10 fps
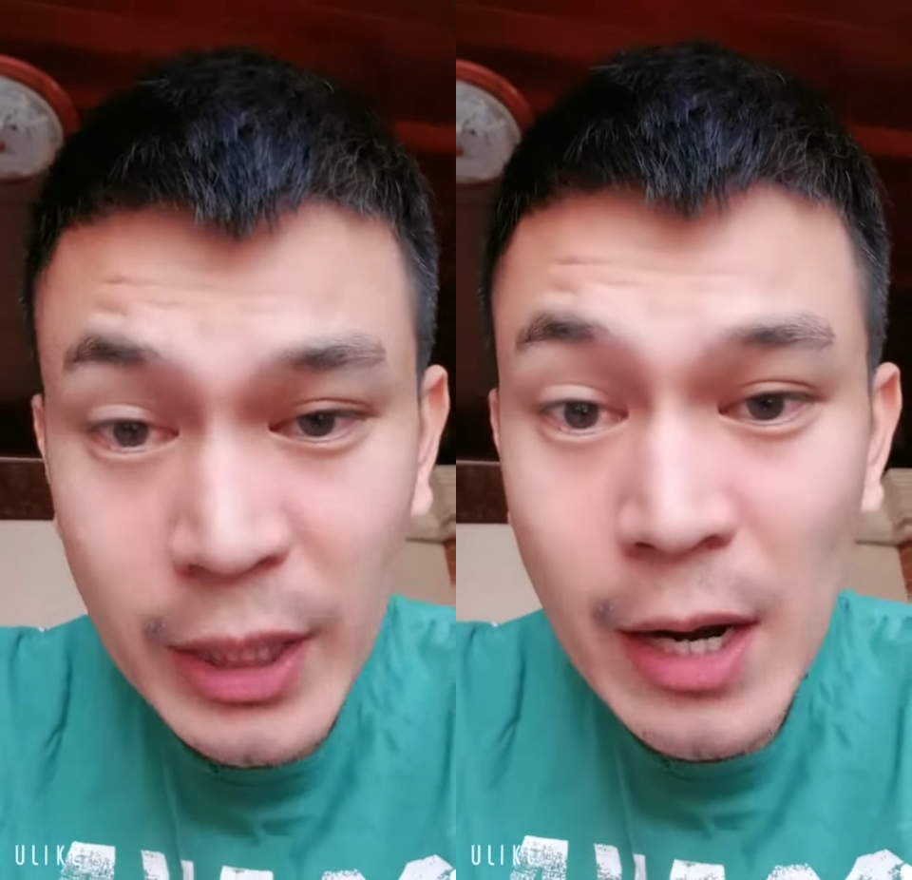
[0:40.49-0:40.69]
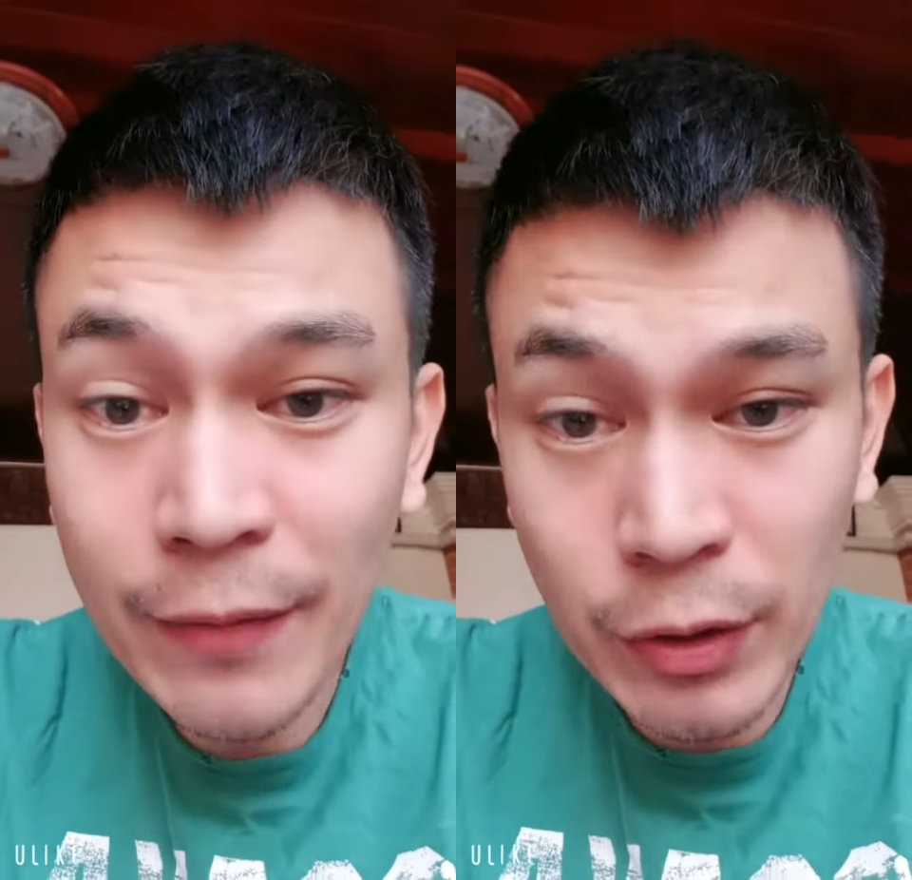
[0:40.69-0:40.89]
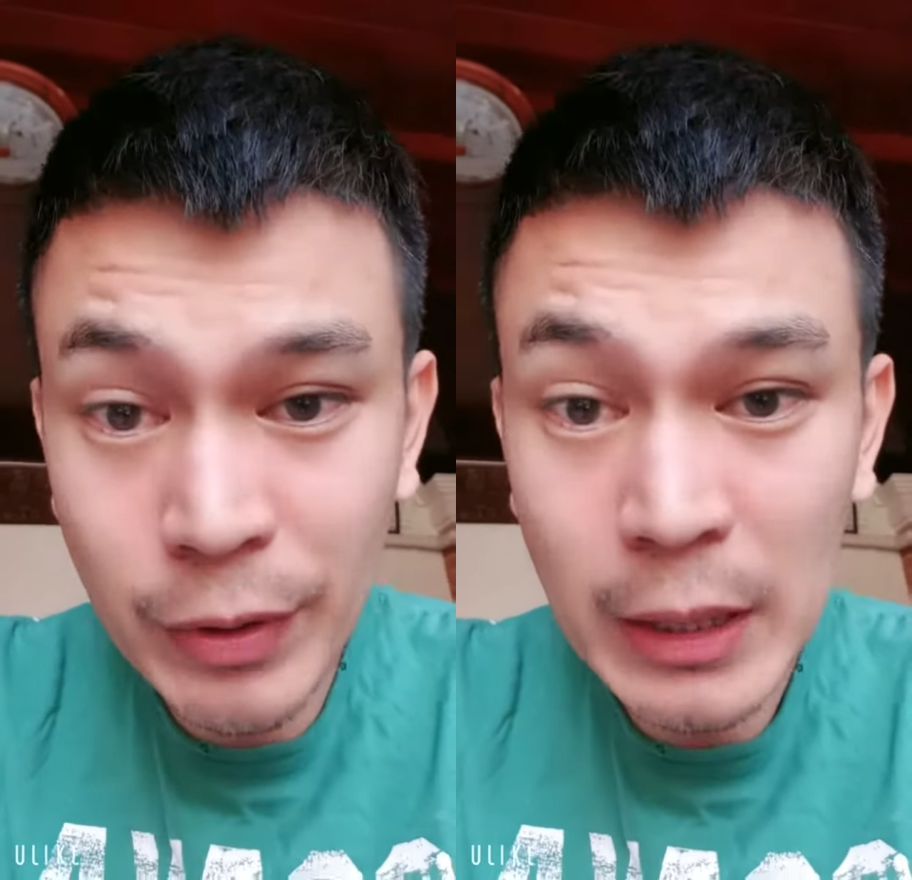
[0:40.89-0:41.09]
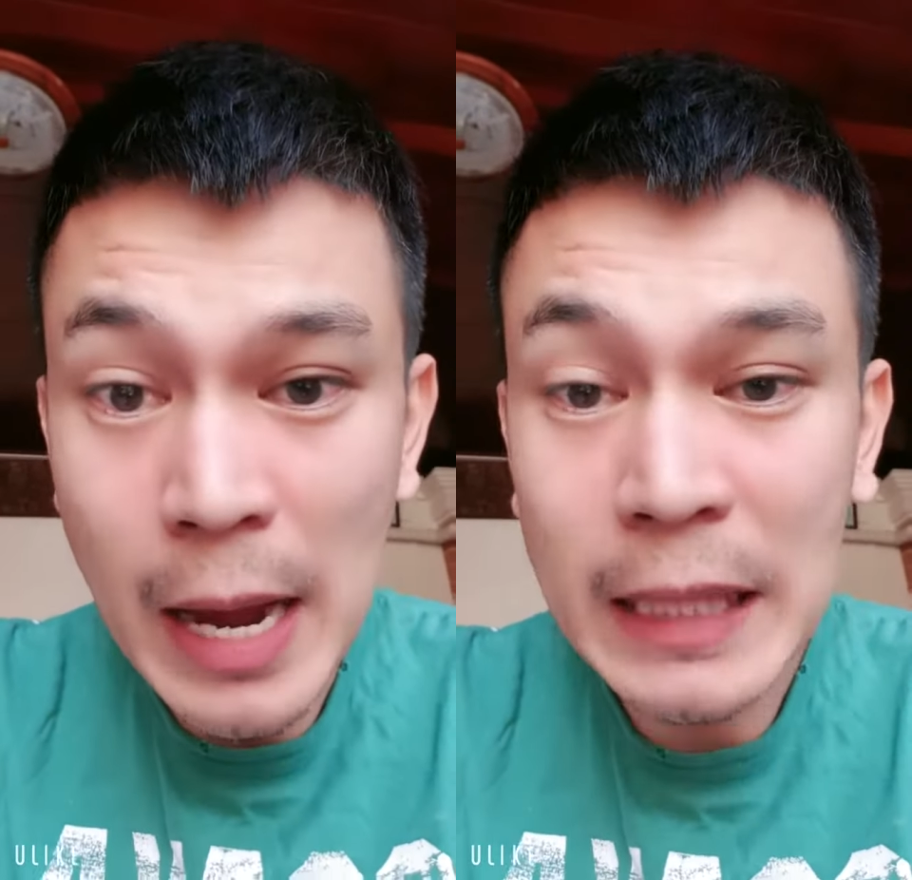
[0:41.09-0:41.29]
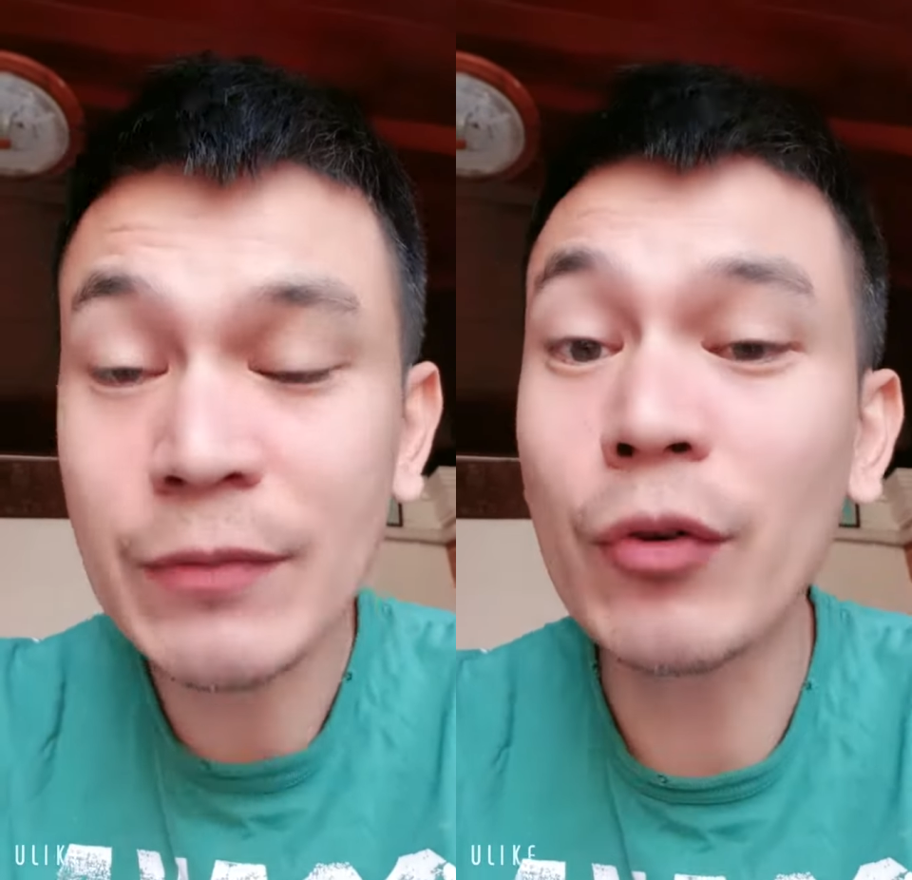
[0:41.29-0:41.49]
enough to
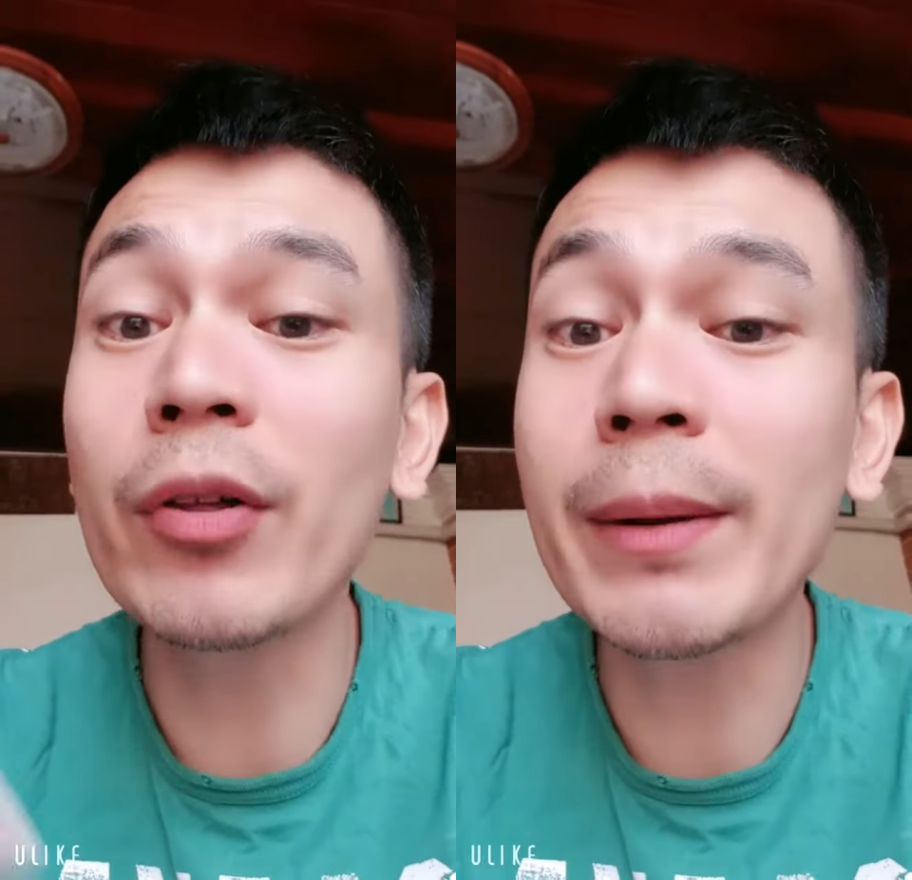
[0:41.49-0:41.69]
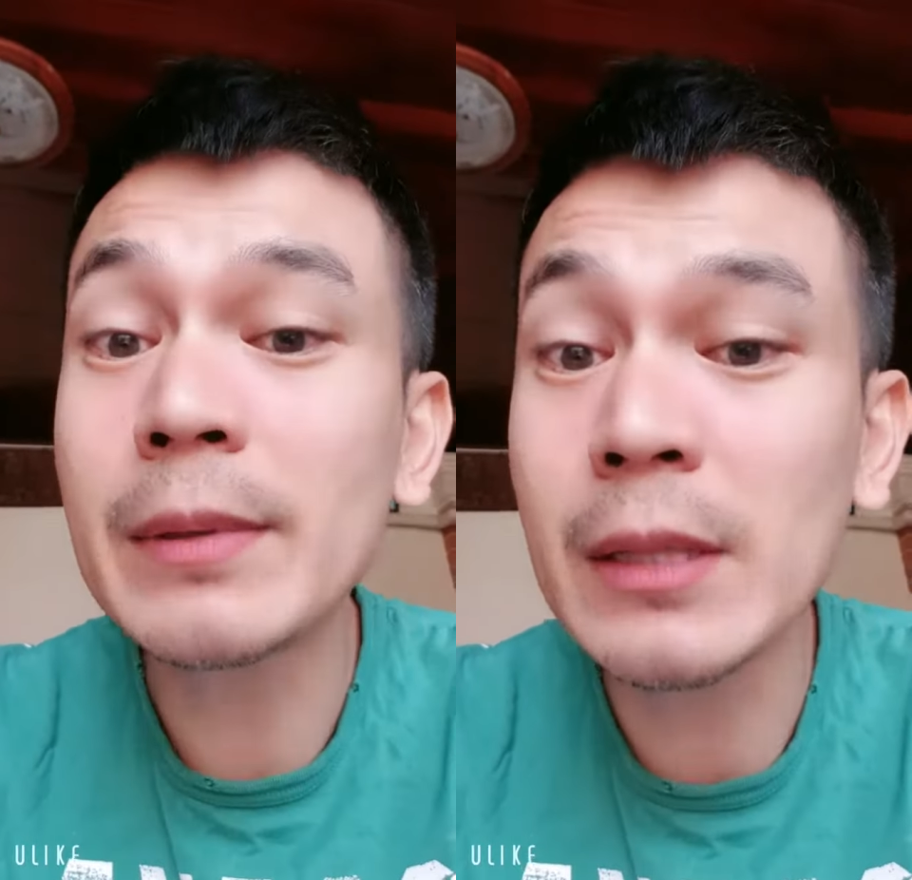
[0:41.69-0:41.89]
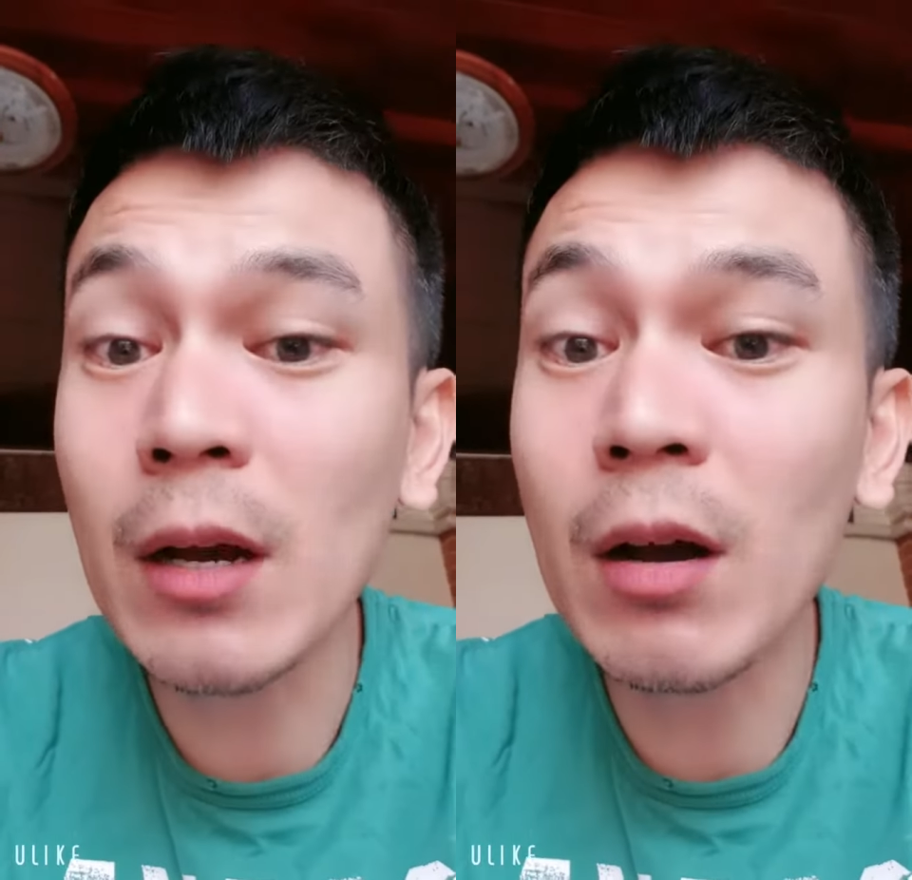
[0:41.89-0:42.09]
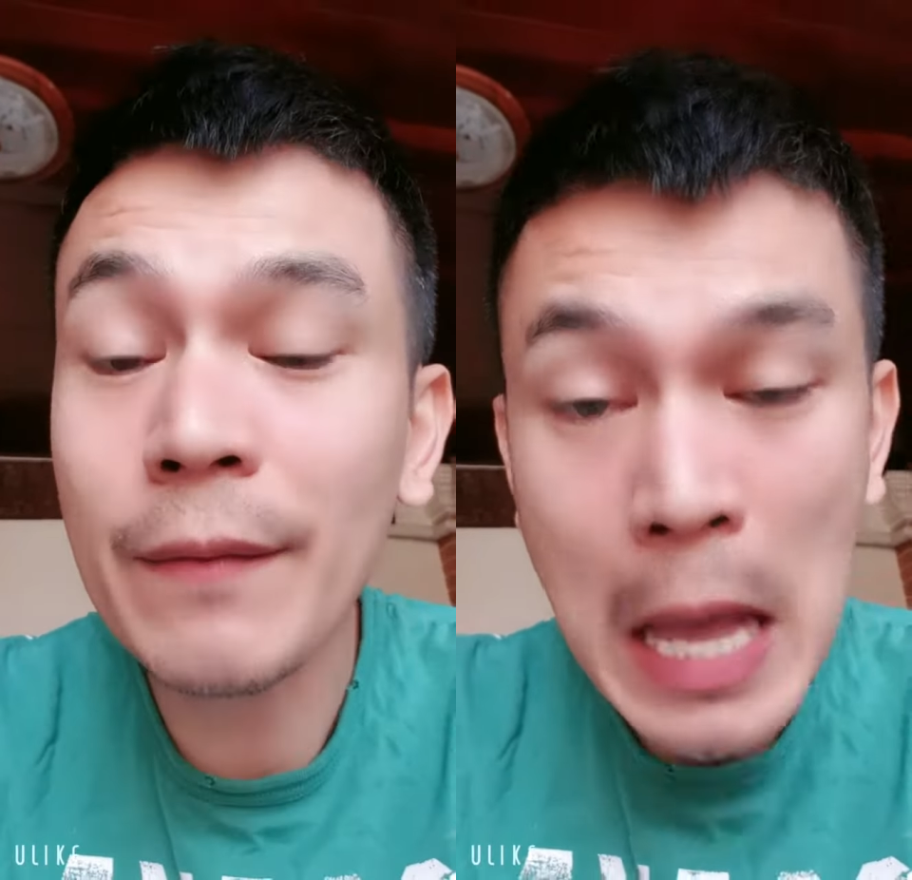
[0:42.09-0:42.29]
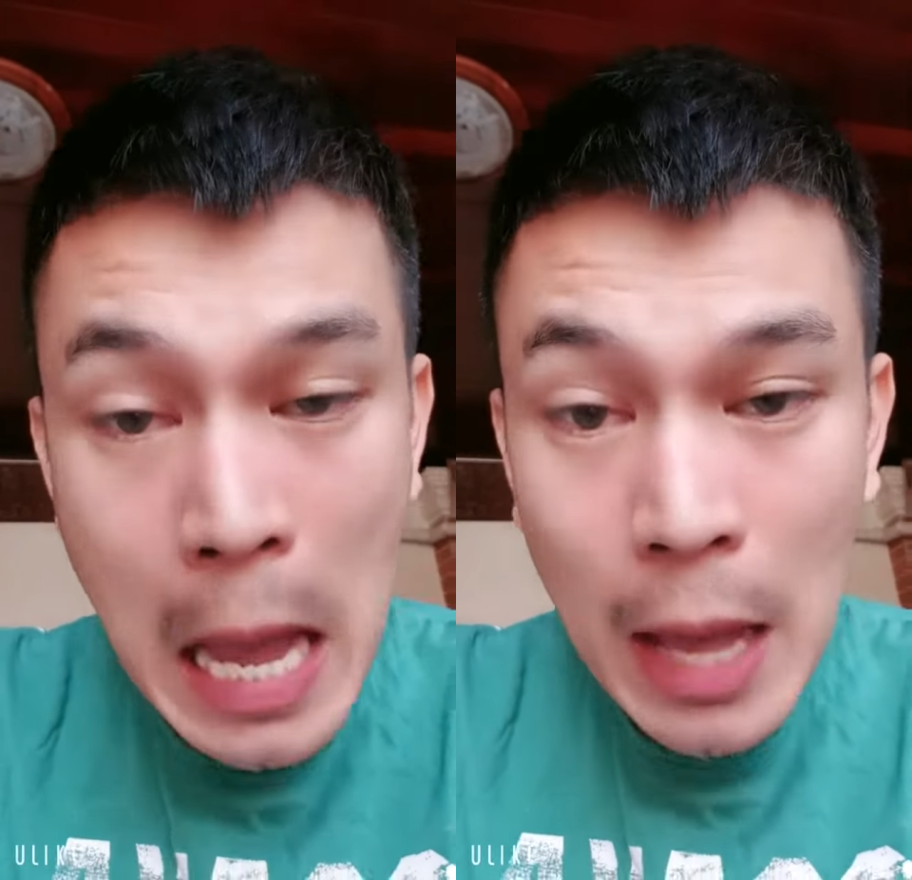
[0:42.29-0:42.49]
realize for themselves,